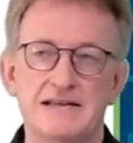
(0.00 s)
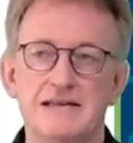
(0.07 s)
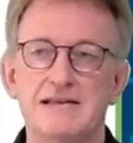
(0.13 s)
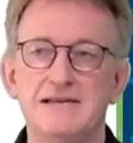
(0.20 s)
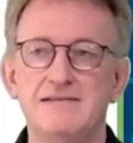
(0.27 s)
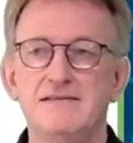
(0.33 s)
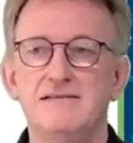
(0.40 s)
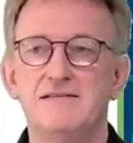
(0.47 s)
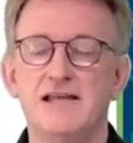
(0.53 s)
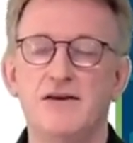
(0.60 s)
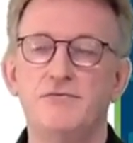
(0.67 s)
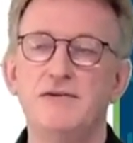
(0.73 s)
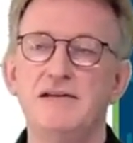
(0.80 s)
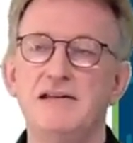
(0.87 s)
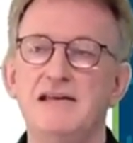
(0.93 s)
this is
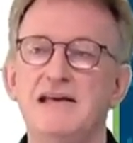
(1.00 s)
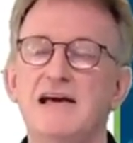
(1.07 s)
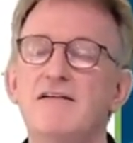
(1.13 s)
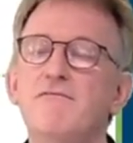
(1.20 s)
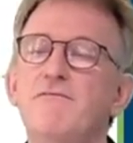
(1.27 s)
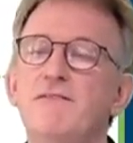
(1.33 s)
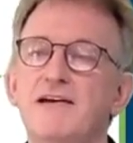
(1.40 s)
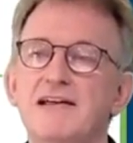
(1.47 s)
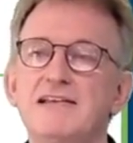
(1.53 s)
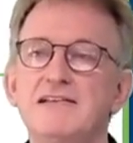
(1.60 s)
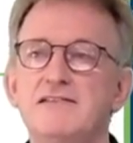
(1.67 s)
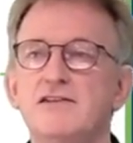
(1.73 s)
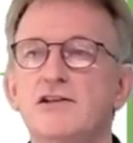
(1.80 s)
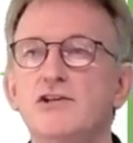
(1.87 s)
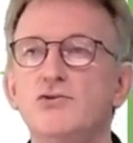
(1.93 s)
definitely a valid
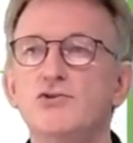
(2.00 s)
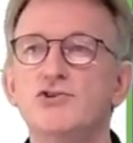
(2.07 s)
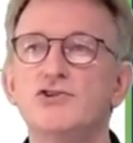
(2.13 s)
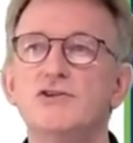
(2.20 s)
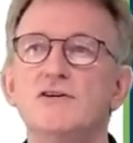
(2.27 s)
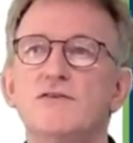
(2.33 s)
solution